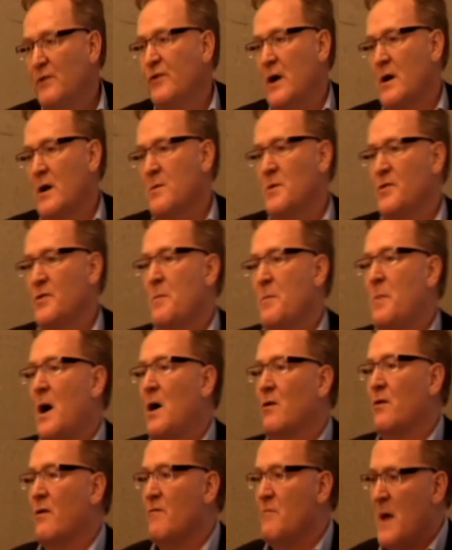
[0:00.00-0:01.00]
to talk about the
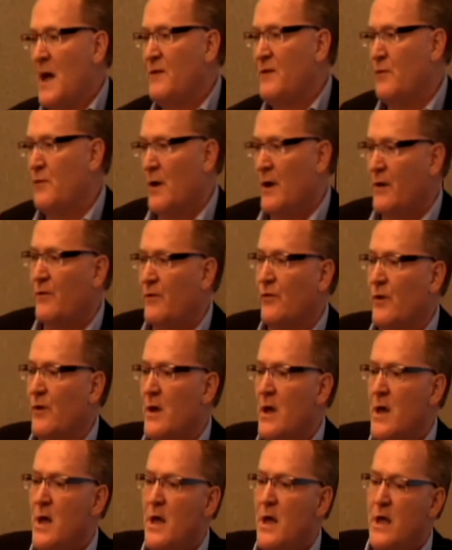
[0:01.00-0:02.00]
power of metrics.
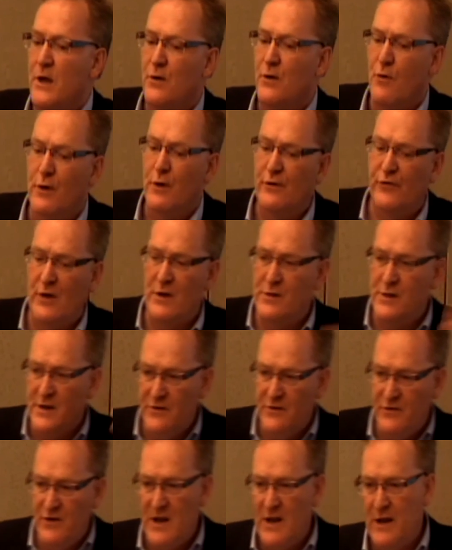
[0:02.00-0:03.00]

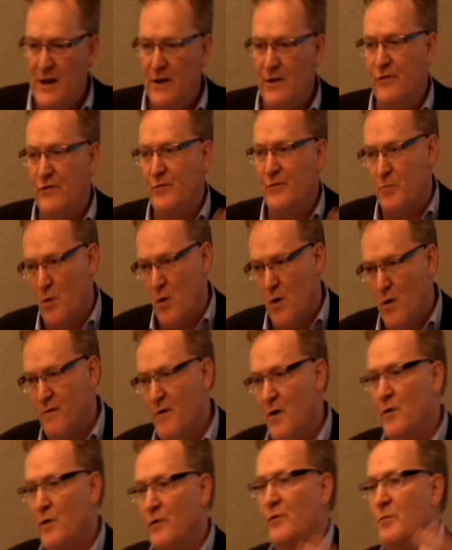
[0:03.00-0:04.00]
Increasingly, deans,
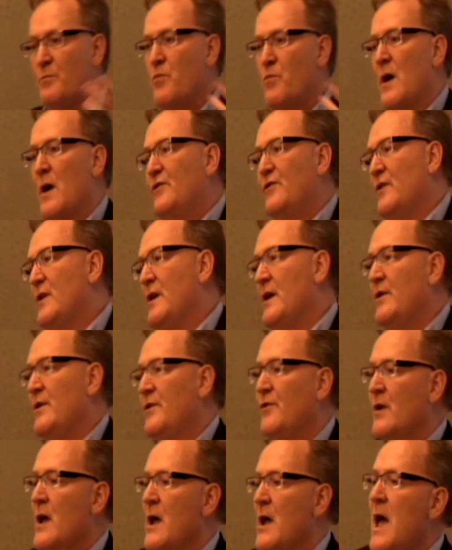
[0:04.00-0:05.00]
provosts,
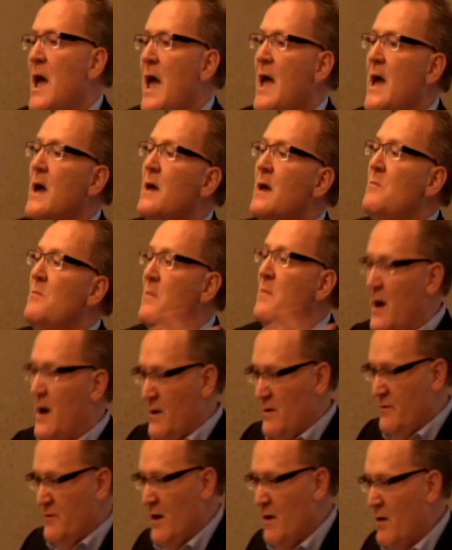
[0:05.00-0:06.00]
presidents, and
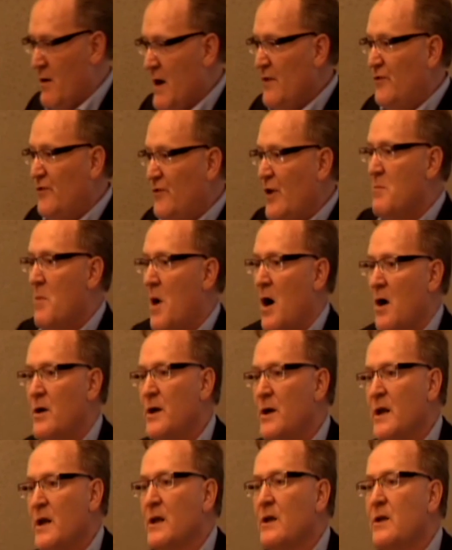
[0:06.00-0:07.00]
dare I say
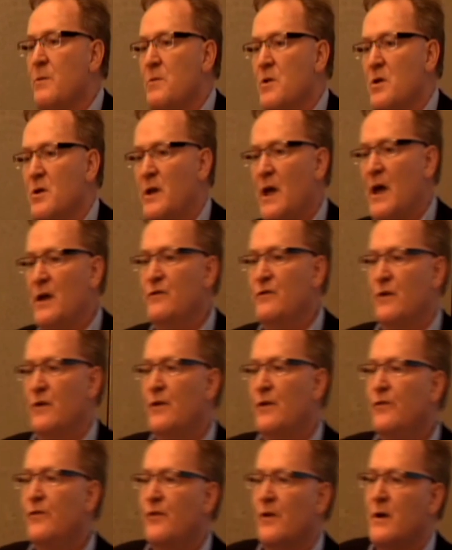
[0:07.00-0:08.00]
marketing,
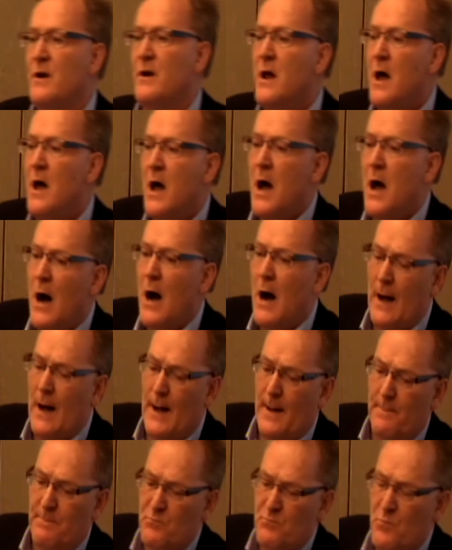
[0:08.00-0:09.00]
communications, and
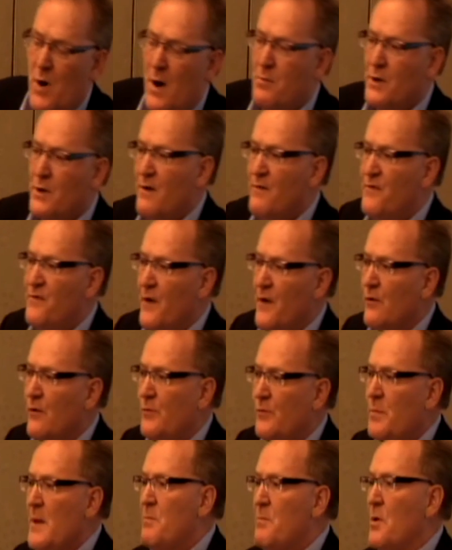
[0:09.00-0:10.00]
Um, public affairs
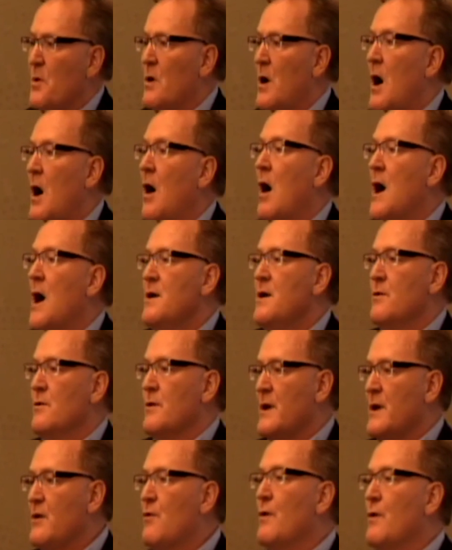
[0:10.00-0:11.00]
people are under
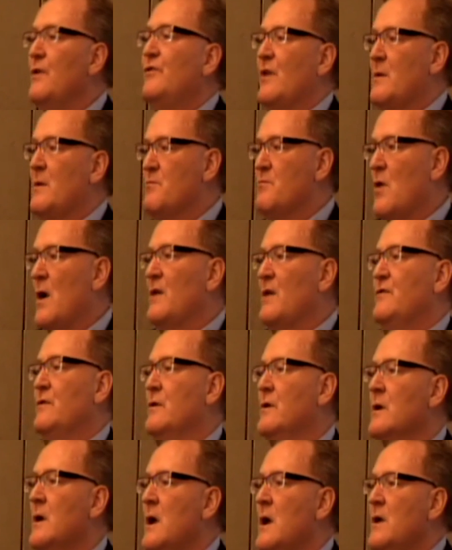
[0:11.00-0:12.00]
increasing
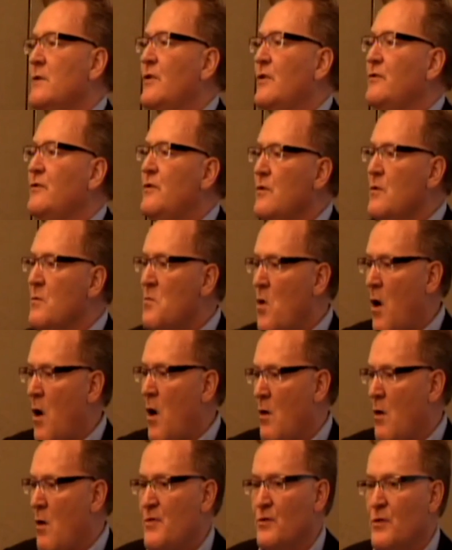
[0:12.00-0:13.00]
pressure to do more
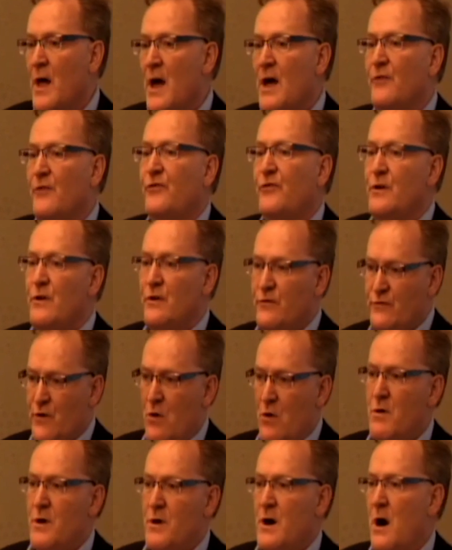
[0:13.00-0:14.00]
with less and to
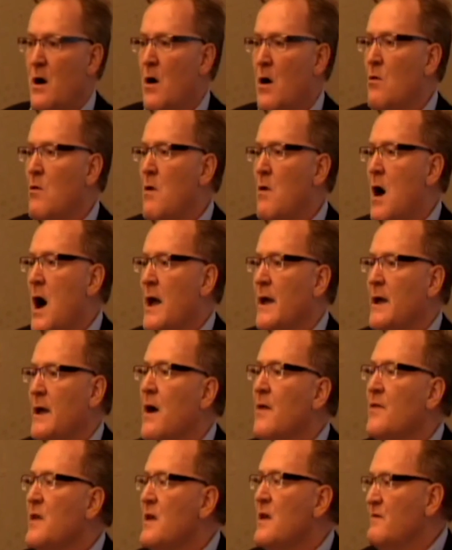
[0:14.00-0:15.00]
show an R O I
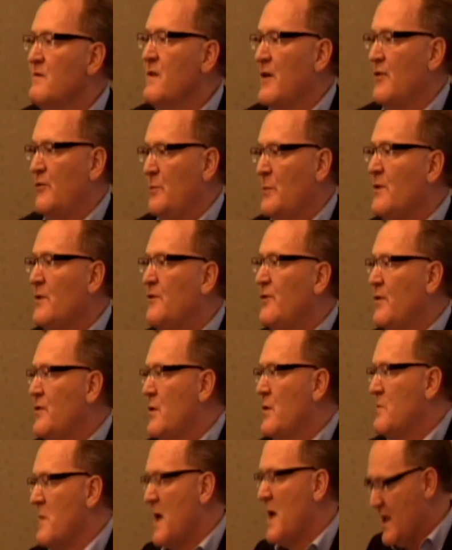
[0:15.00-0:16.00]
on the investments that
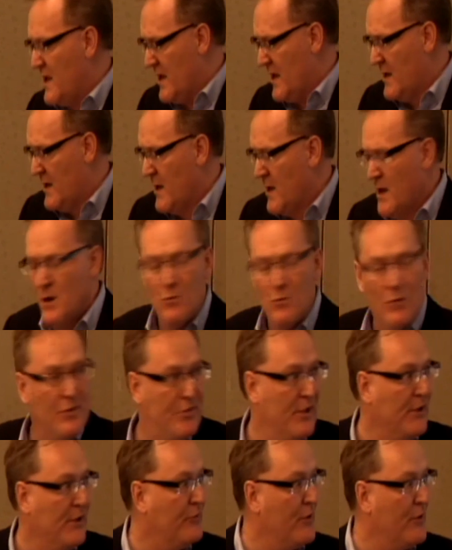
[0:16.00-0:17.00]
they're making. With
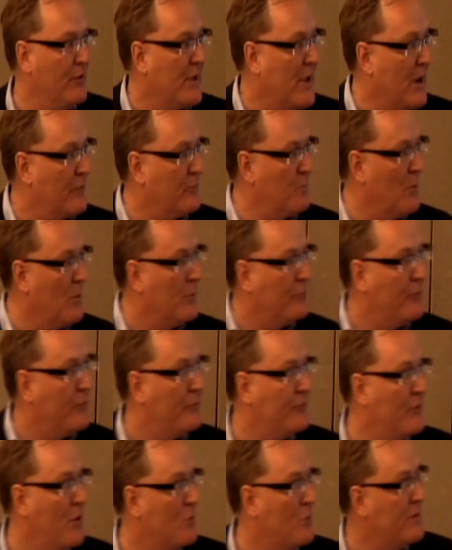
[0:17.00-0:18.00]
things like experts,
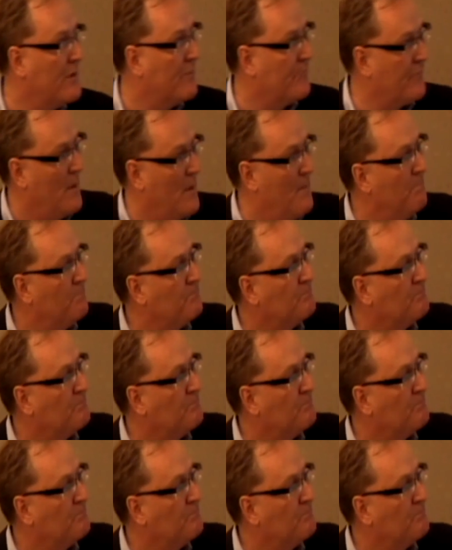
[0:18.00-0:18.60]
it's no different.